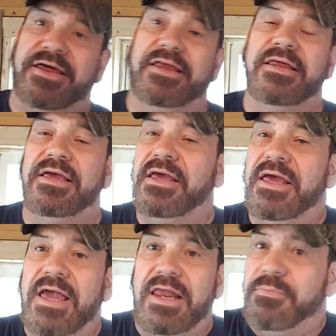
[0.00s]
it,
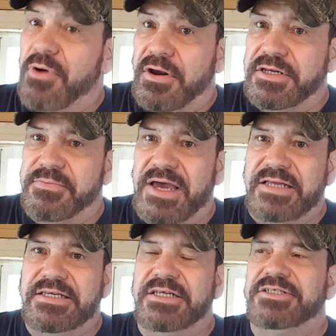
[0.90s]
and it brought it to my
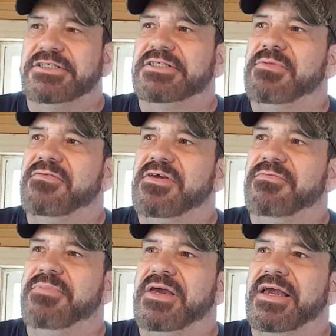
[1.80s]
attention. Some of you have
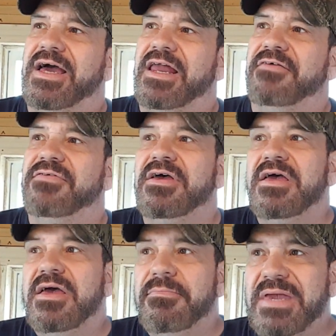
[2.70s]
been kind of
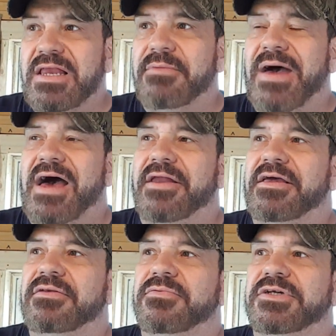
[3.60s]
mean about
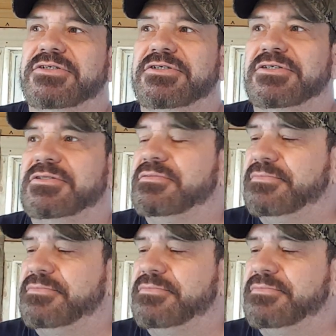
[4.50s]
it, which just